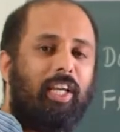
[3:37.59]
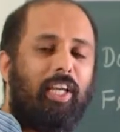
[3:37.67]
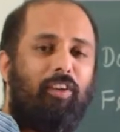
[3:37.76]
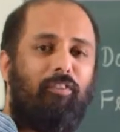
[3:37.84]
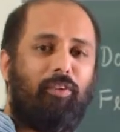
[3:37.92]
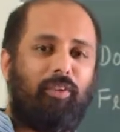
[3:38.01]

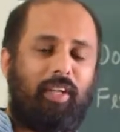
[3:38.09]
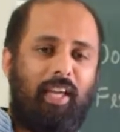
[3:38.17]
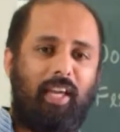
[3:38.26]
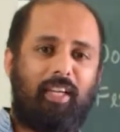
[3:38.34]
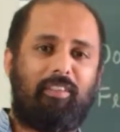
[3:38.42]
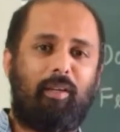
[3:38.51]
If you
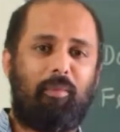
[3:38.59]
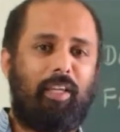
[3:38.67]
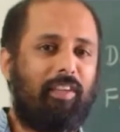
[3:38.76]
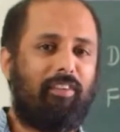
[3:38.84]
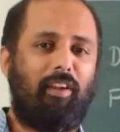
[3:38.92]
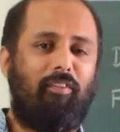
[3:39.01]
take some
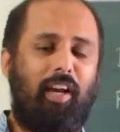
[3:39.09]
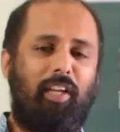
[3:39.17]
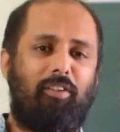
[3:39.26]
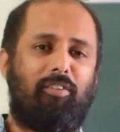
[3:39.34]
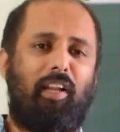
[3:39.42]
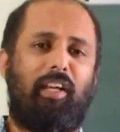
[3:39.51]
initial
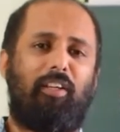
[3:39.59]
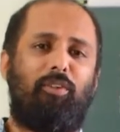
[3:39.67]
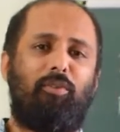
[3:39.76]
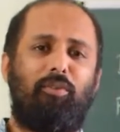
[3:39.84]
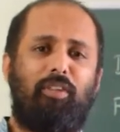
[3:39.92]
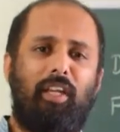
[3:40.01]
values like
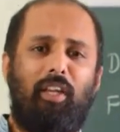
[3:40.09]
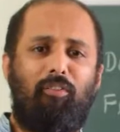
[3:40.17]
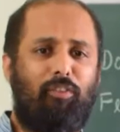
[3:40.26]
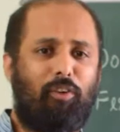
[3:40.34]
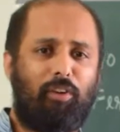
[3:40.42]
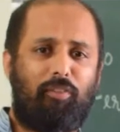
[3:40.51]
2, 3,
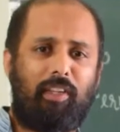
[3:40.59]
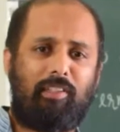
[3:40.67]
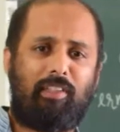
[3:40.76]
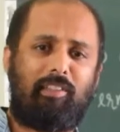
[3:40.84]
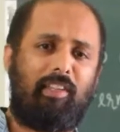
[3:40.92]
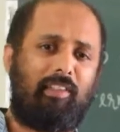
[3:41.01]
4, 5,
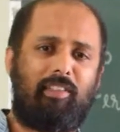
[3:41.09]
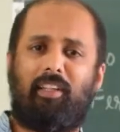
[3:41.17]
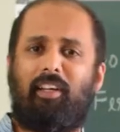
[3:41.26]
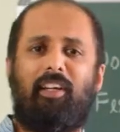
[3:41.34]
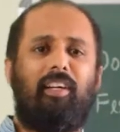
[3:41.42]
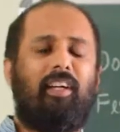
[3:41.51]
6,
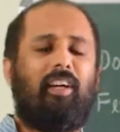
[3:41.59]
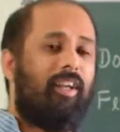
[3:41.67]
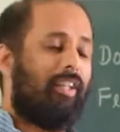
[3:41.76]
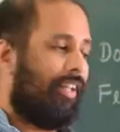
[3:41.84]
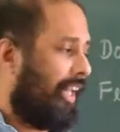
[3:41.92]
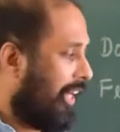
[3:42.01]
etc.,
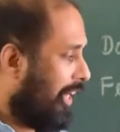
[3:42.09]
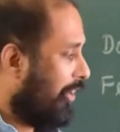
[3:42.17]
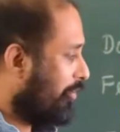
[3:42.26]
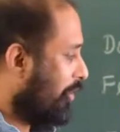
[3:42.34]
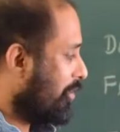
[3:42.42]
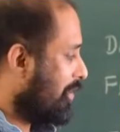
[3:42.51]
none
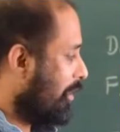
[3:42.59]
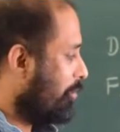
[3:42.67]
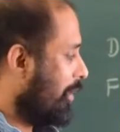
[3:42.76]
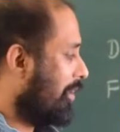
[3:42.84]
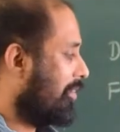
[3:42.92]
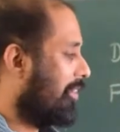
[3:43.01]
of those
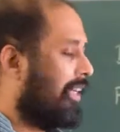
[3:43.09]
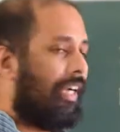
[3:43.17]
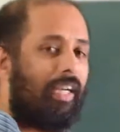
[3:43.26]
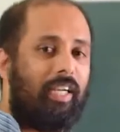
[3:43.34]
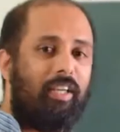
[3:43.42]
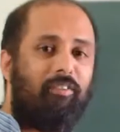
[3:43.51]
numbers
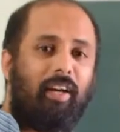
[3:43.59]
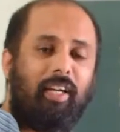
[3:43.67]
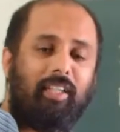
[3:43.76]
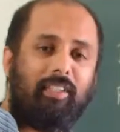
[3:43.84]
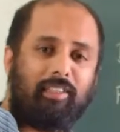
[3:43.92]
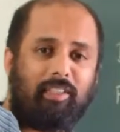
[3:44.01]

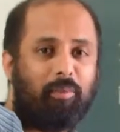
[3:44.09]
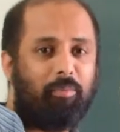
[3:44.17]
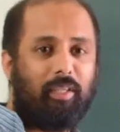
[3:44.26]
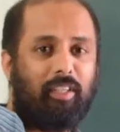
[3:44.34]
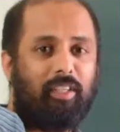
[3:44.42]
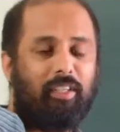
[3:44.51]
divide this
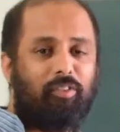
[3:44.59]
number.